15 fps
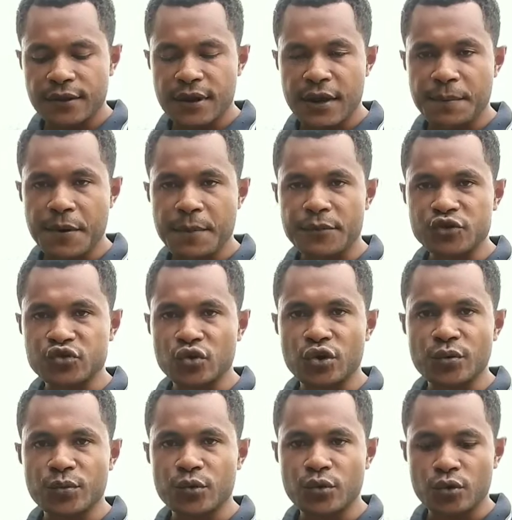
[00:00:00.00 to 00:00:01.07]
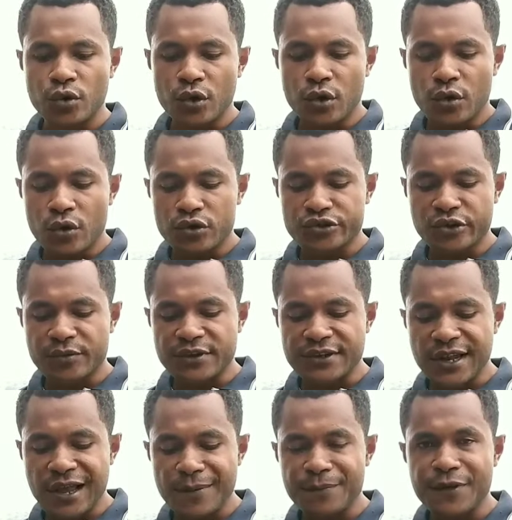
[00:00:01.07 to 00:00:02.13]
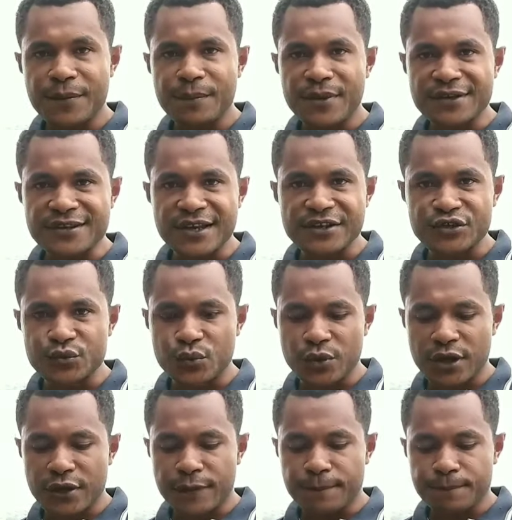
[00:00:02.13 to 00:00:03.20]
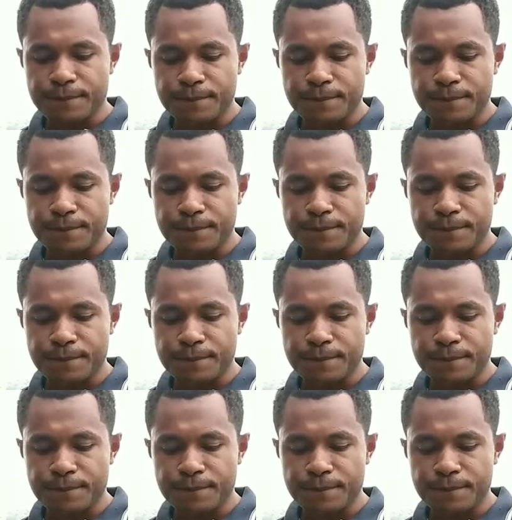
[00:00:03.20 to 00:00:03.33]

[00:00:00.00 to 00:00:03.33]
Na pa show him you. Muslim this the message where